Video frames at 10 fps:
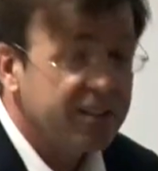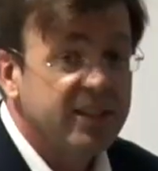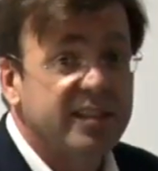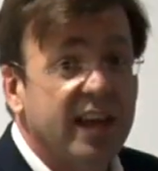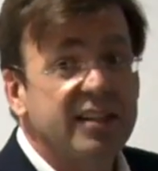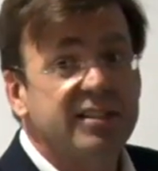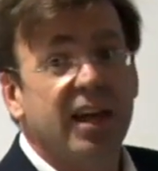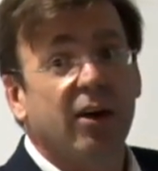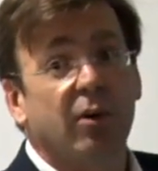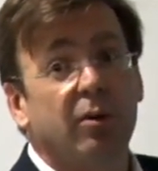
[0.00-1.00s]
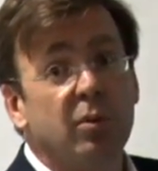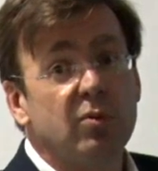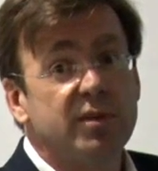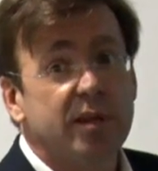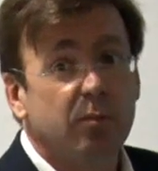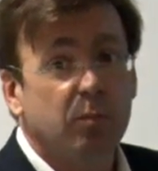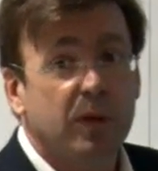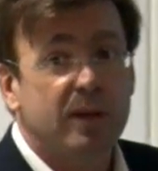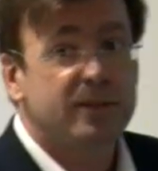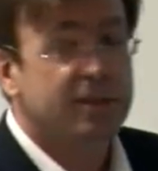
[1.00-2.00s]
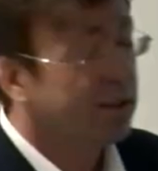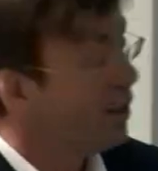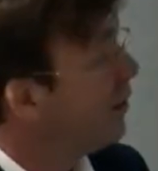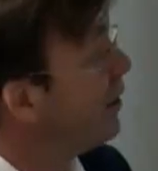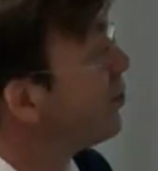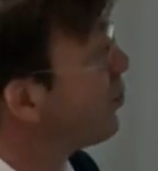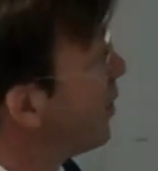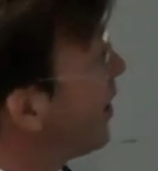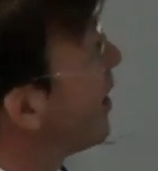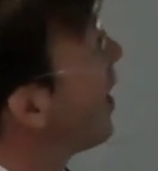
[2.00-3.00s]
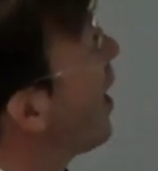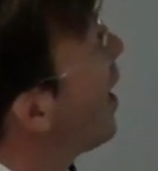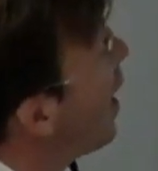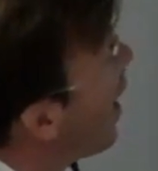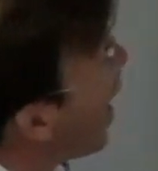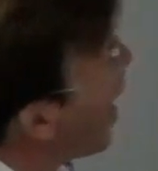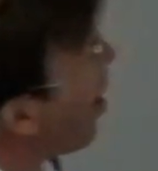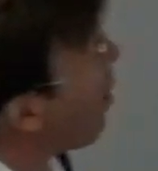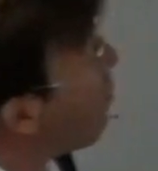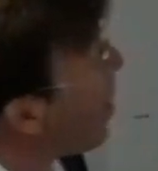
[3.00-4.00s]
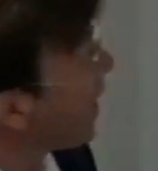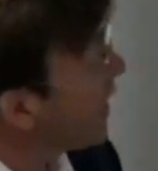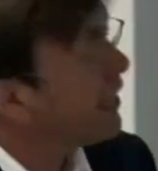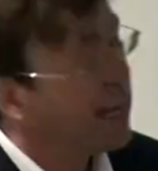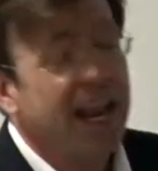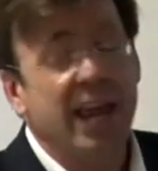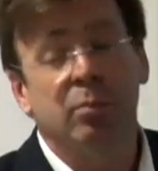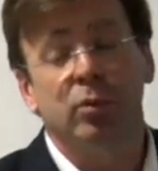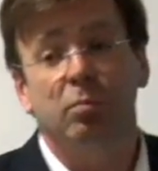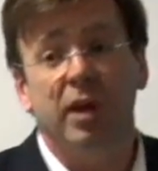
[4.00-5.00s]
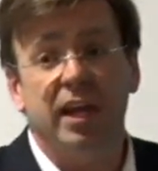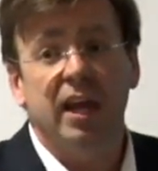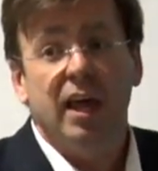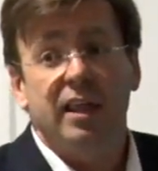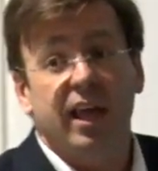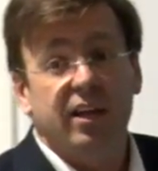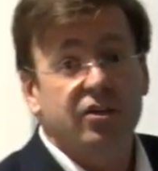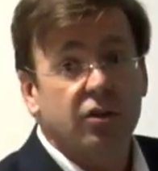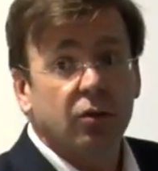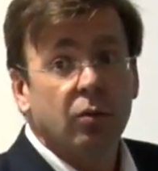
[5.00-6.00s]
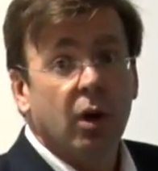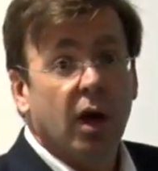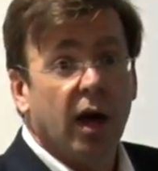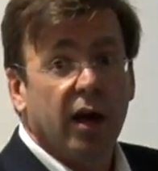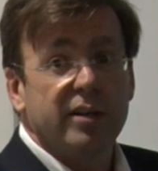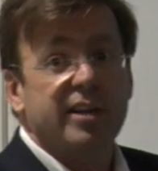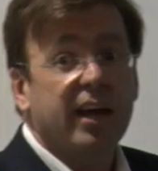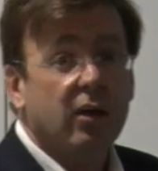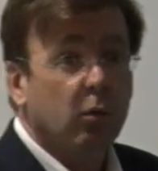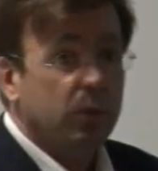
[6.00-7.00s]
to say is now a museum piece, literally. Uh, but it enabled me then to uh, tackle with